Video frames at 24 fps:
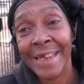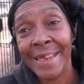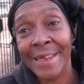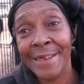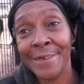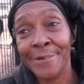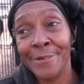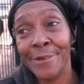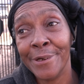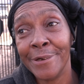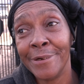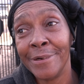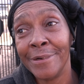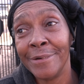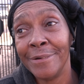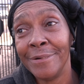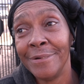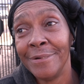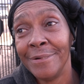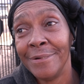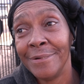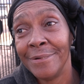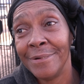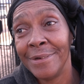And
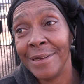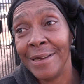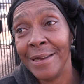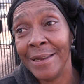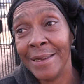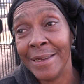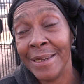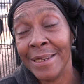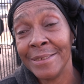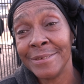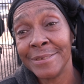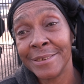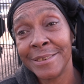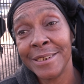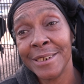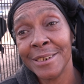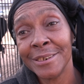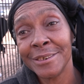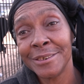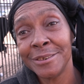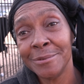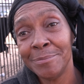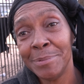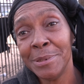I had to
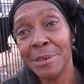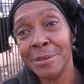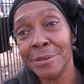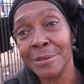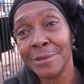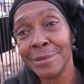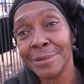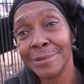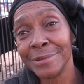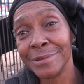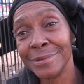catch the bus.